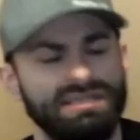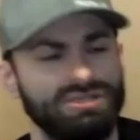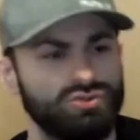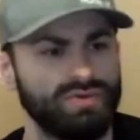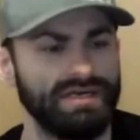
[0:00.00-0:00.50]

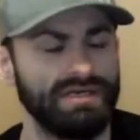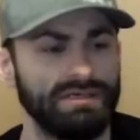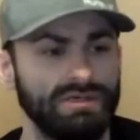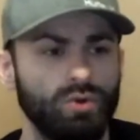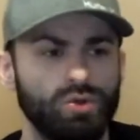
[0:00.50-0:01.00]

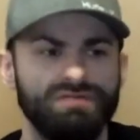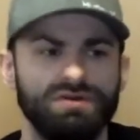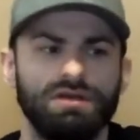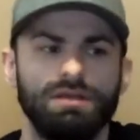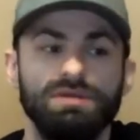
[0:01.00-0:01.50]
trail, or if
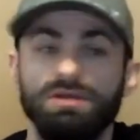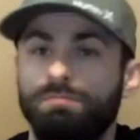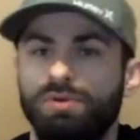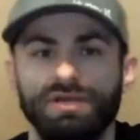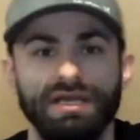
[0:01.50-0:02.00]
you're going to be
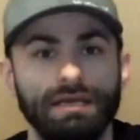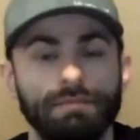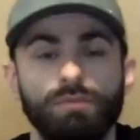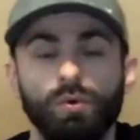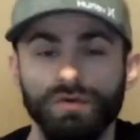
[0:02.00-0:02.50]
putting in
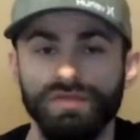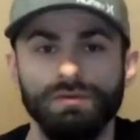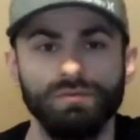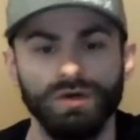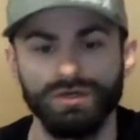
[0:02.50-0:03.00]
more
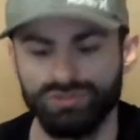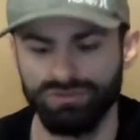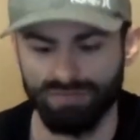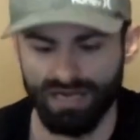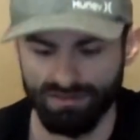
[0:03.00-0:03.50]
than 1 or 2
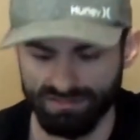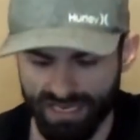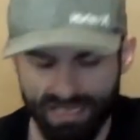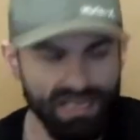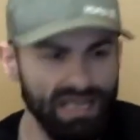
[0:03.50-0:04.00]
miles,
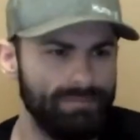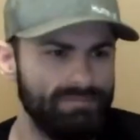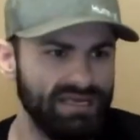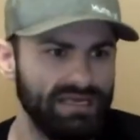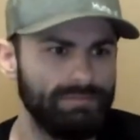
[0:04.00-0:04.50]
it
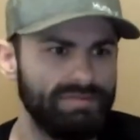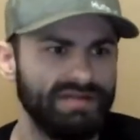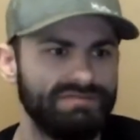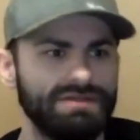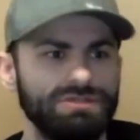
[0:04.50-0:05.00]
may
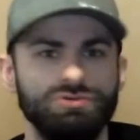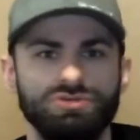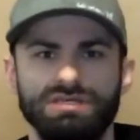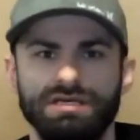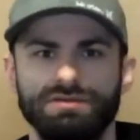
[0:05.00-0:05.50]
benefit you
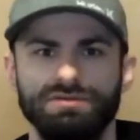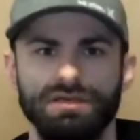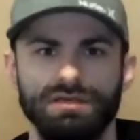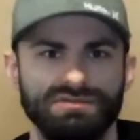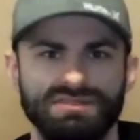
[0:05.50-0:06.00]
to get
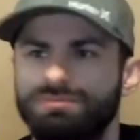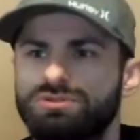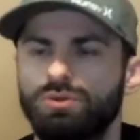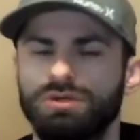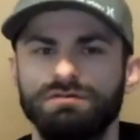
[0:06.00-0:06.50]
some
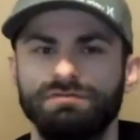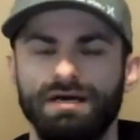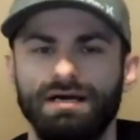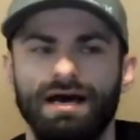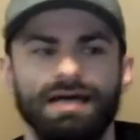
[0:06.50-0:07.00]
sort of
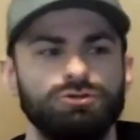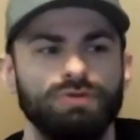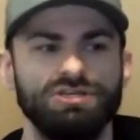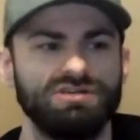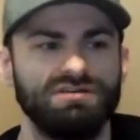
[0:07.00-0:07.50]

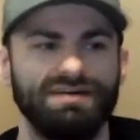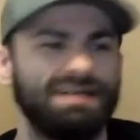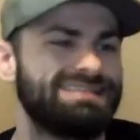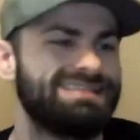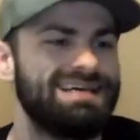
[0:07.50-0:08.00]
hydration
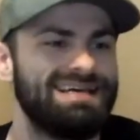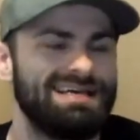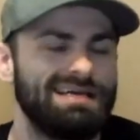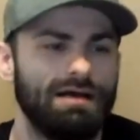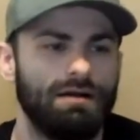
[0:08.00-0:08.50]
device.
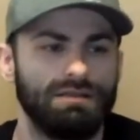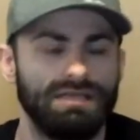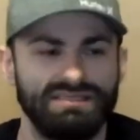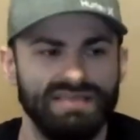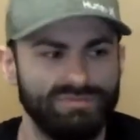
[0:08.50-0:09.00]
A
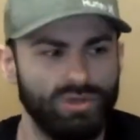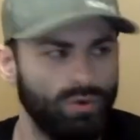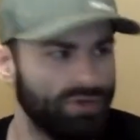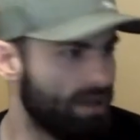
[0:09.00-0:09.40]
lot of times holding a